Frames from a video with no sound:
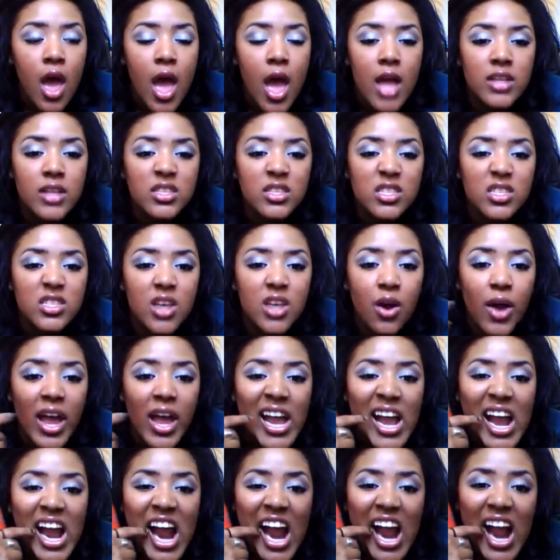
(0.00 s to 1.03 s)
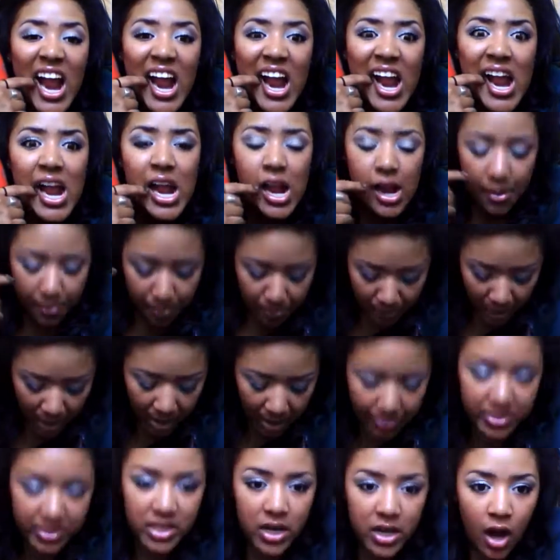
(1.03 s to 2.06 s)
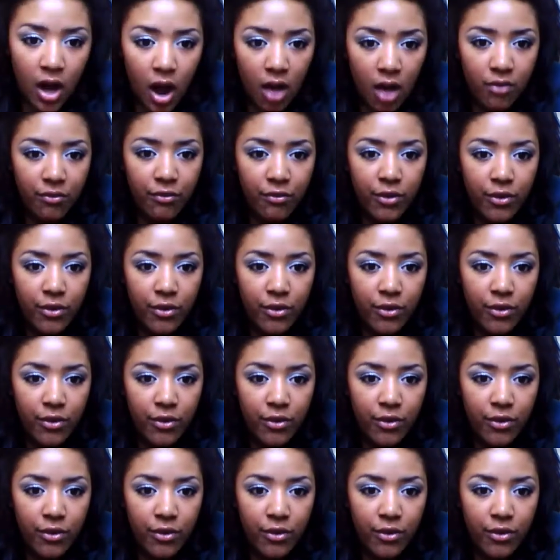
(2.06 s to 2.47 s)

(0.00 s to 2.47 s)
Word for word: And so I popped it off.